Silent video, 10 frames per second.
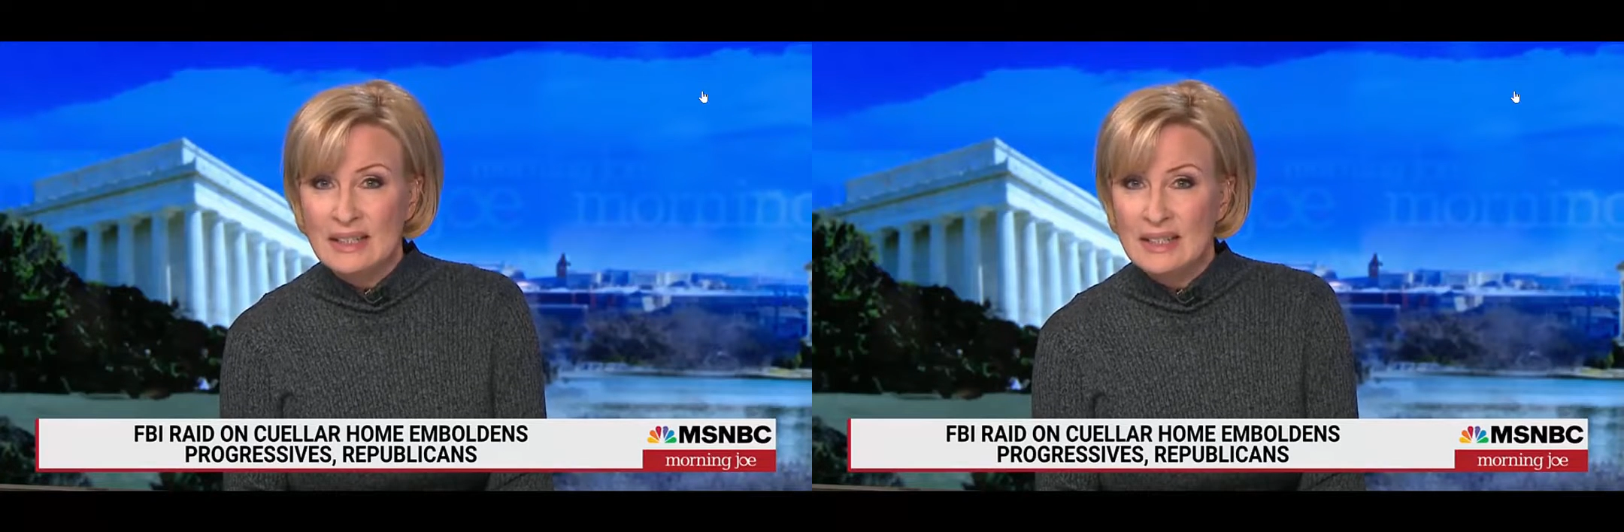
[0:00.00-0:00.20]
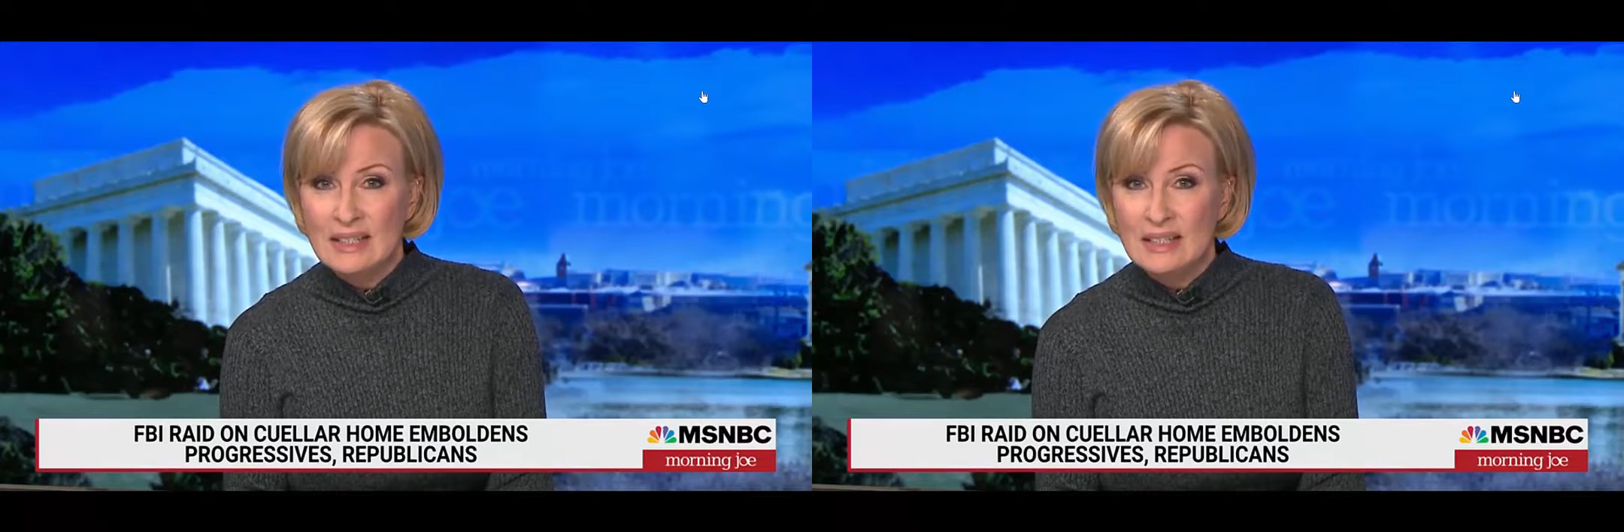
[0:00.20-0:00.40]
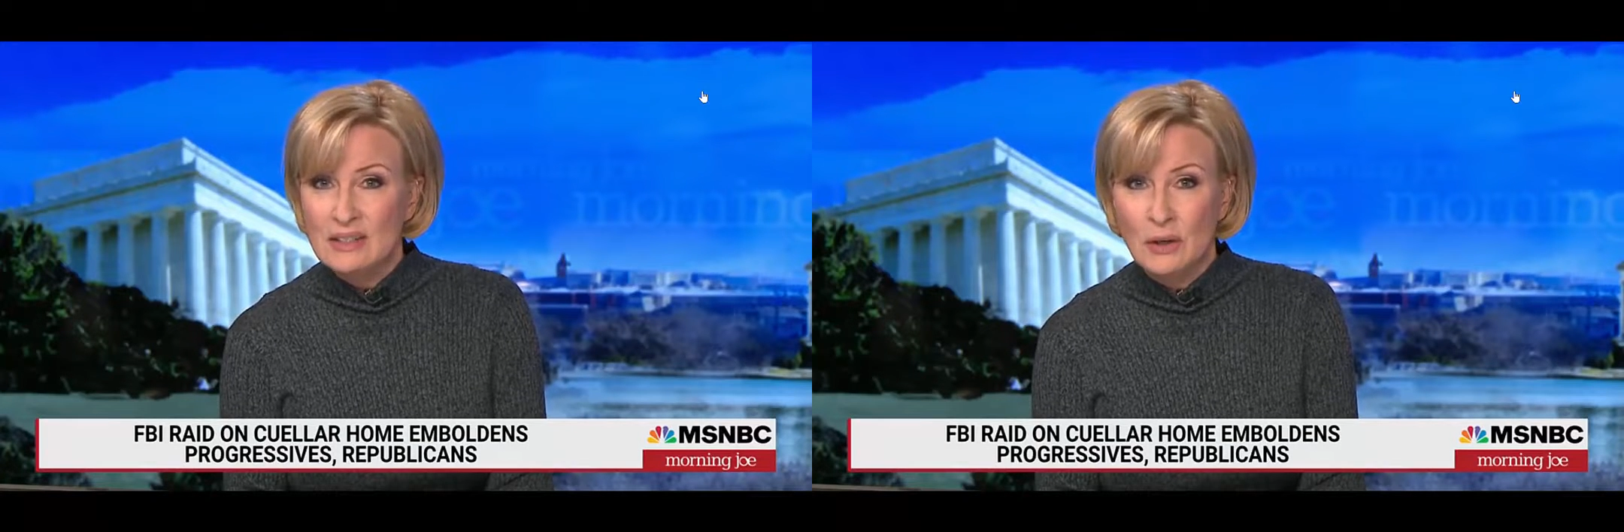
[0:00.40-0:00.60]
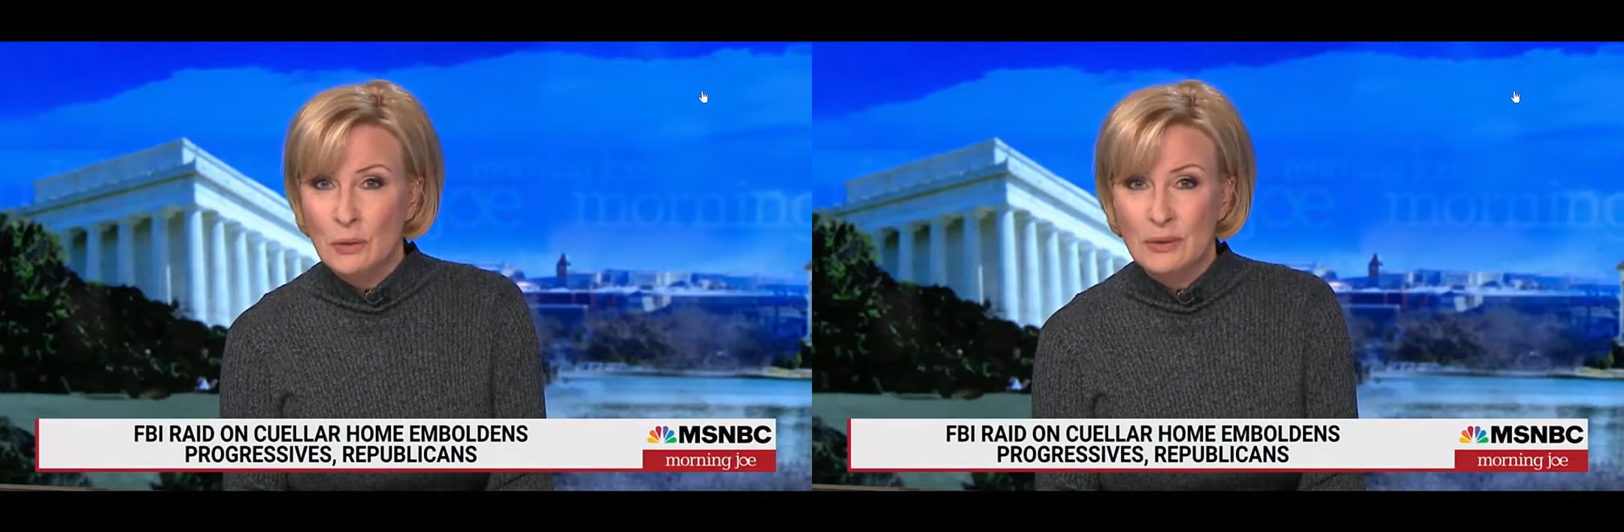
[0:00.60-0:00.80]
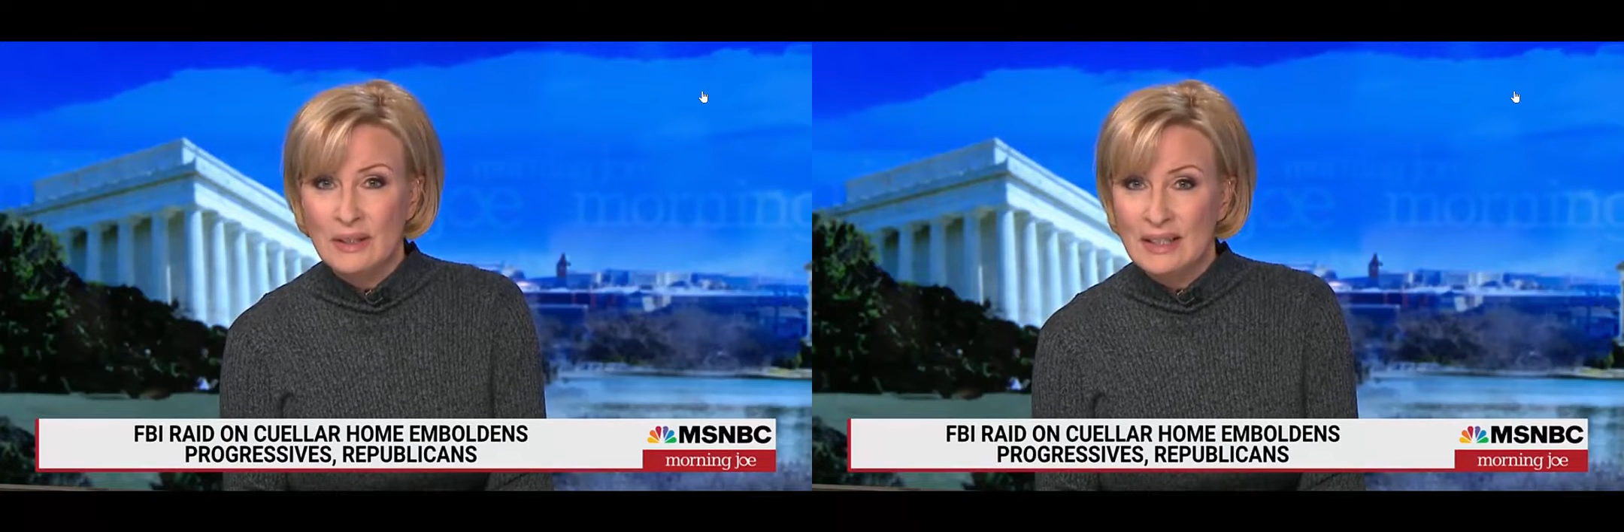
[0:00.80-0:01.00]
isn't
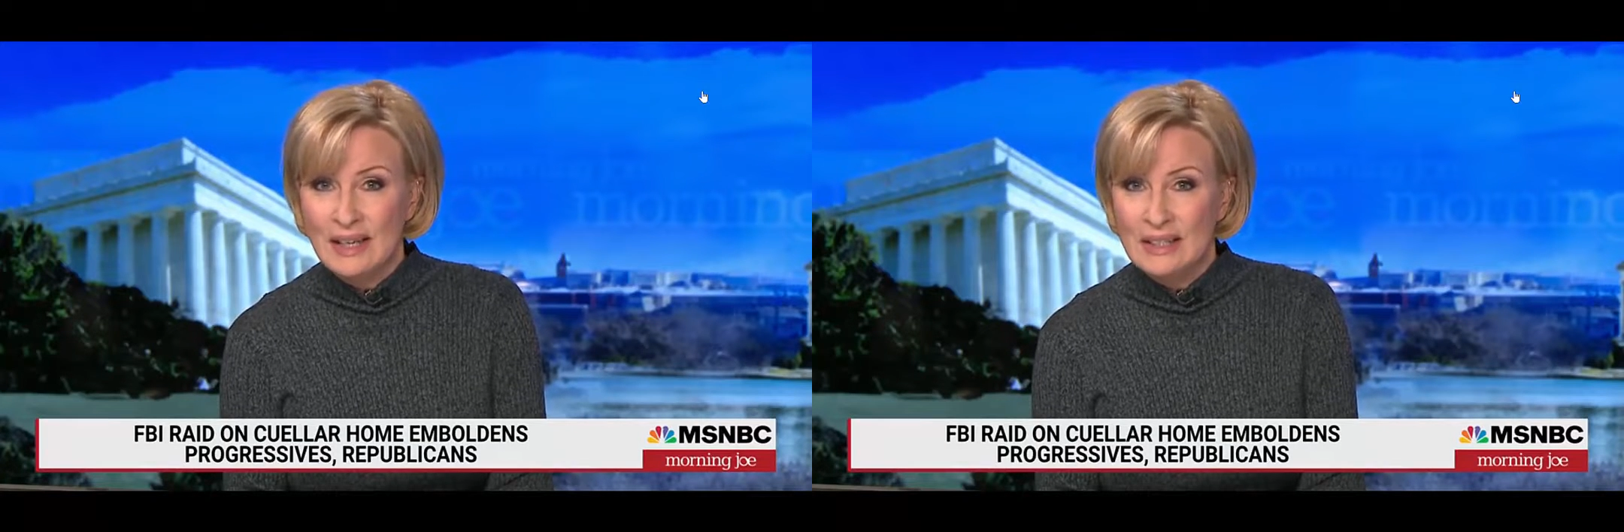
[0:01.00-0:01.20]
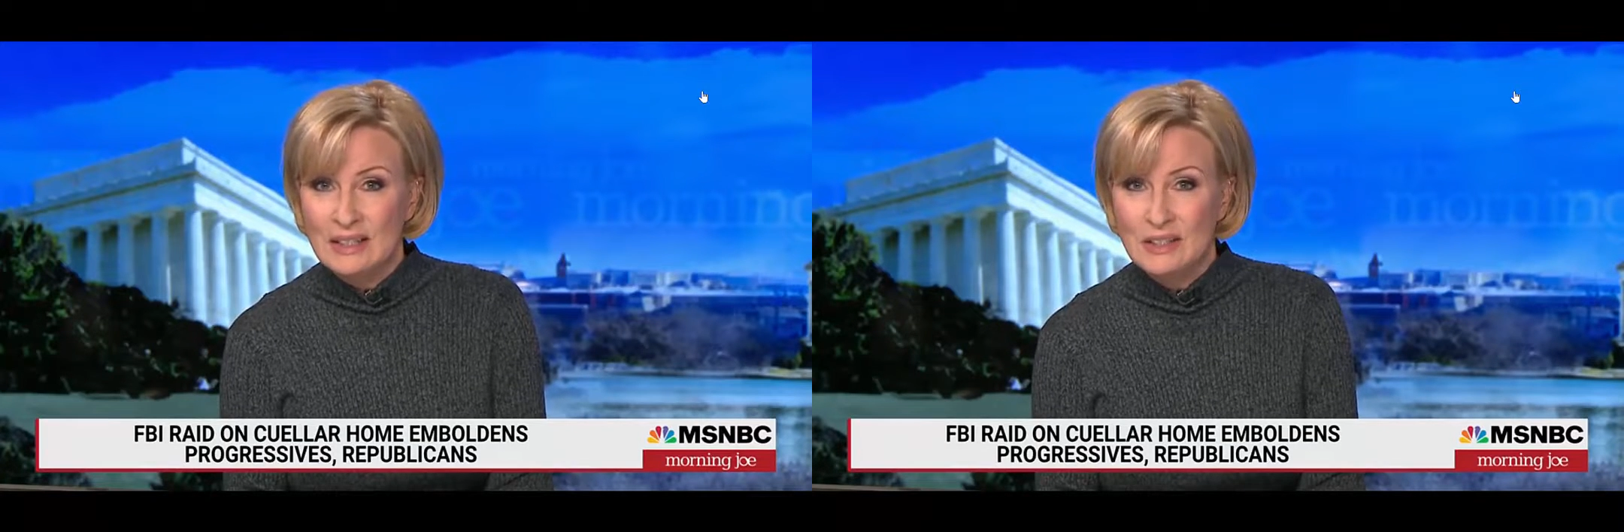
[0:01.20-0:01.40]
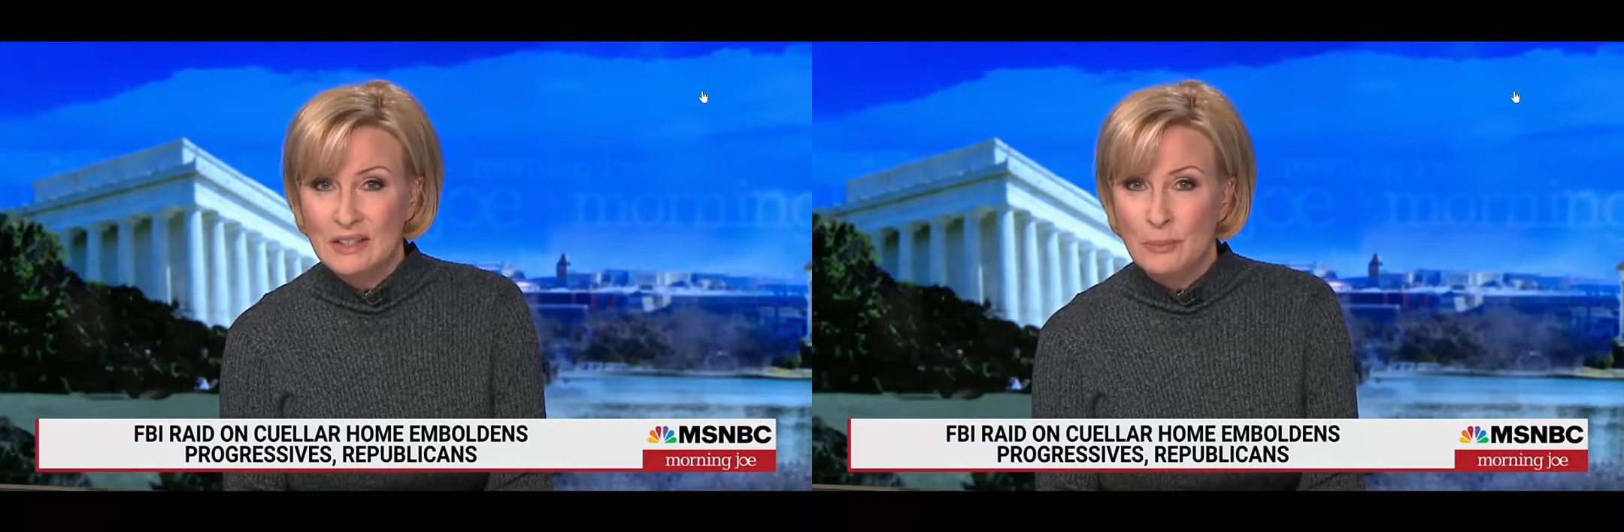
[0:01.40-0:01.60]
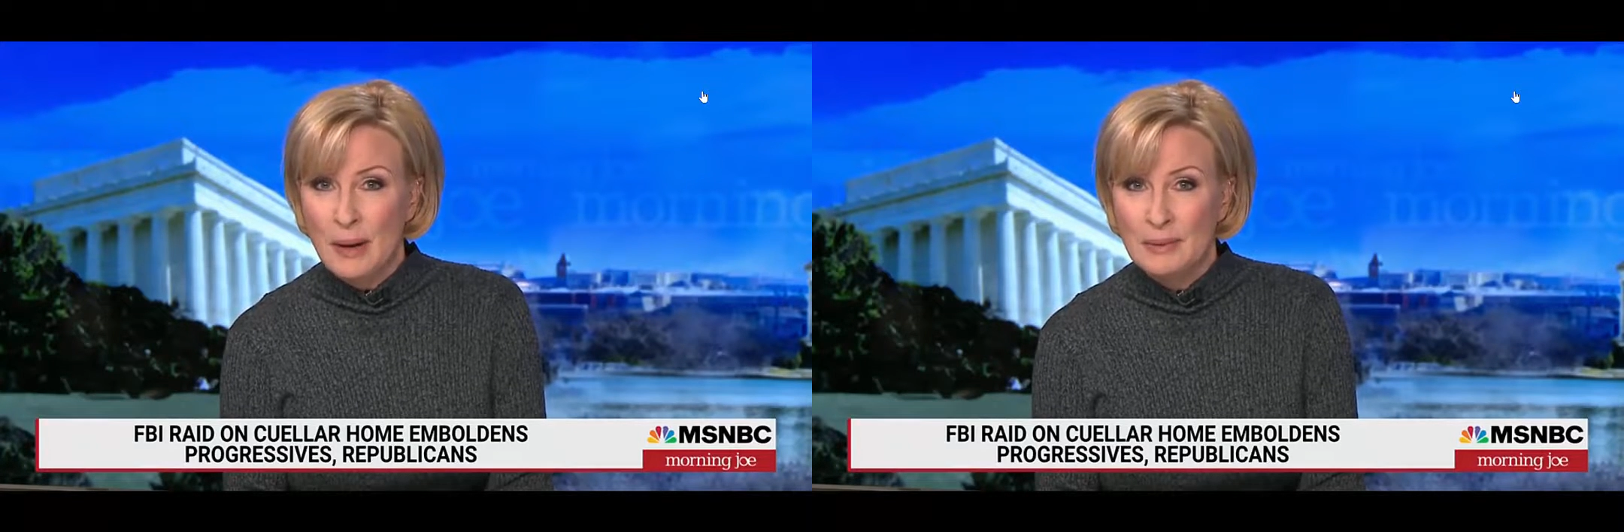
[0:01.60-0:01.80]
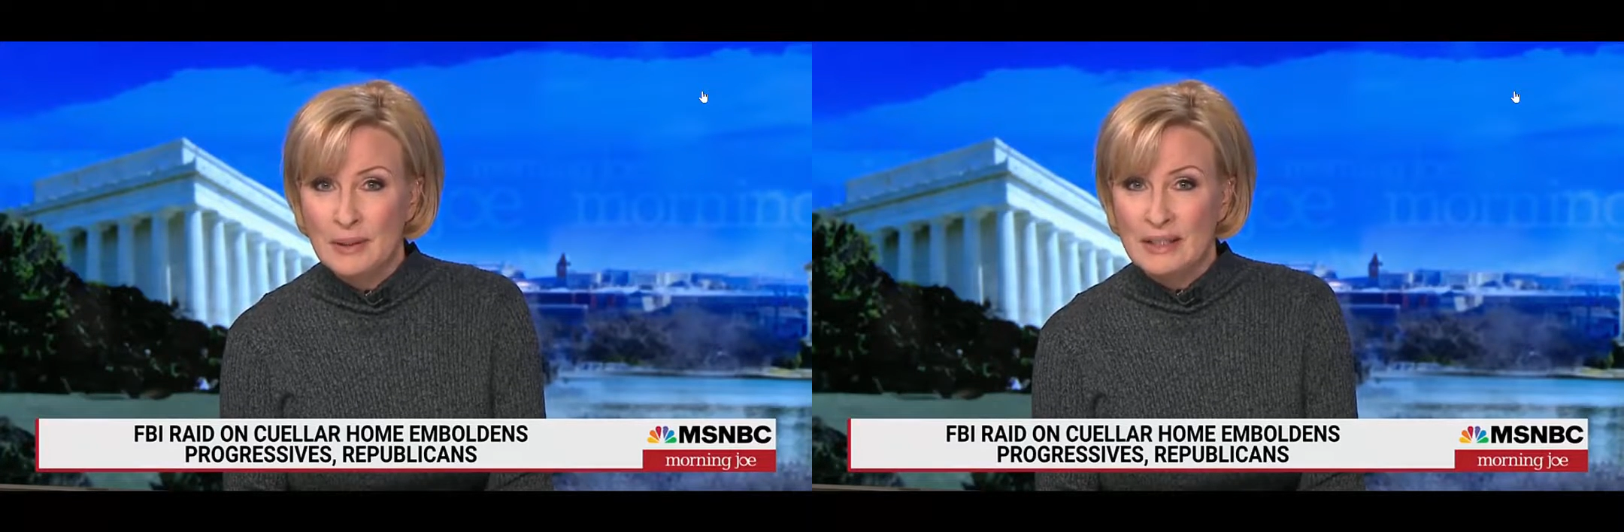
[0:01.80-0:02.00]
only against
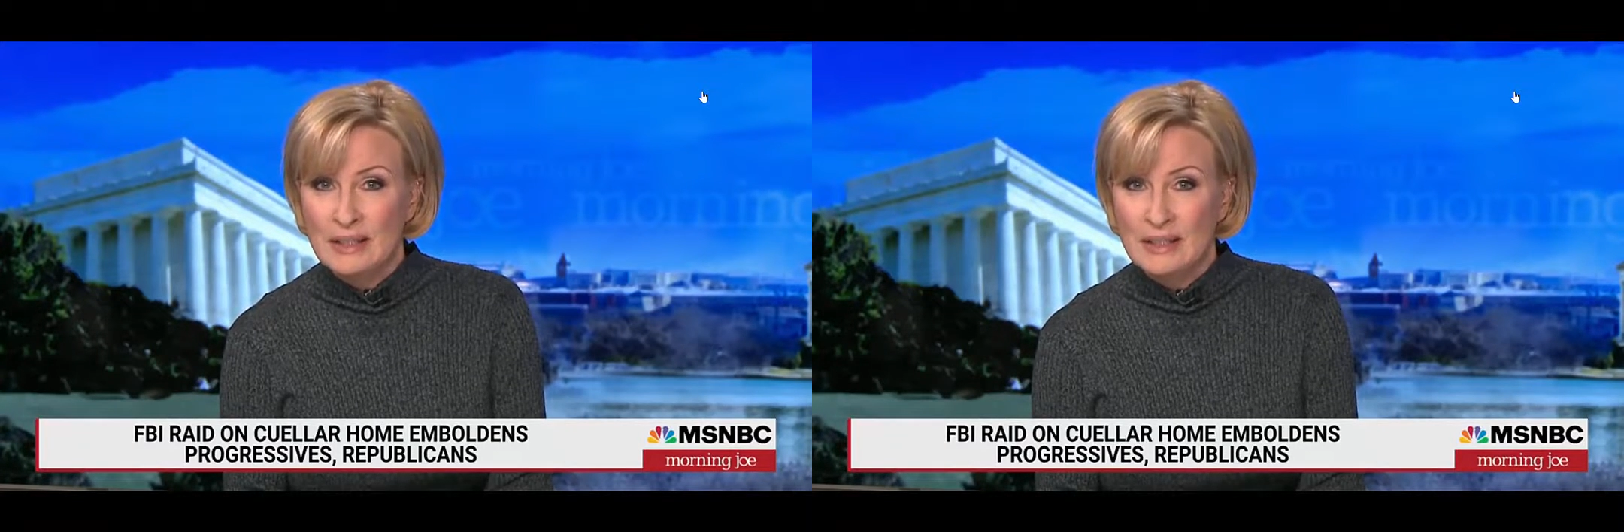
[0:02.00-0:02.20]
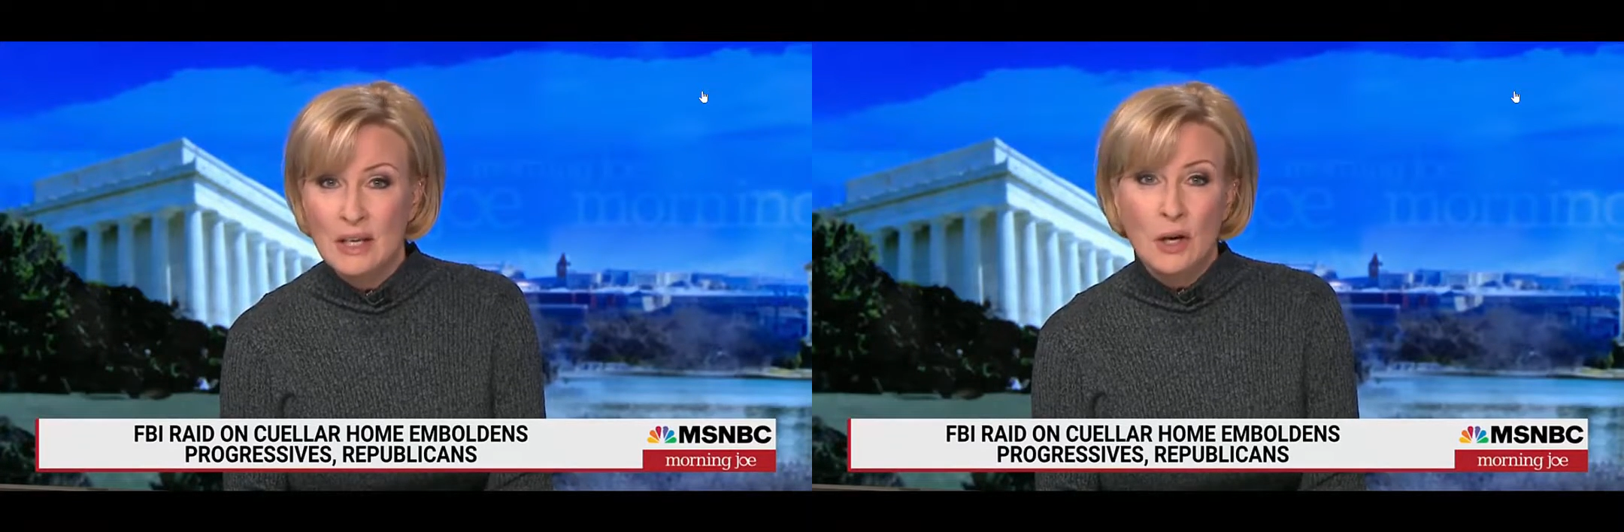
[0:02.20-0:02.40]
Republicans.